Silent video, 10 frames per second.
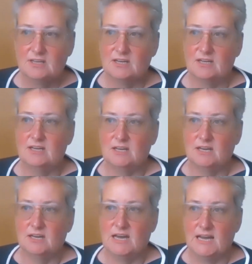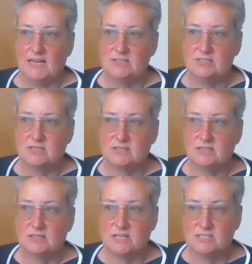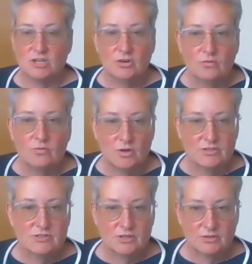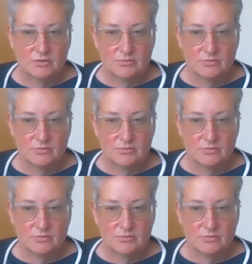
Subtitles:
and there's a lot of work to do.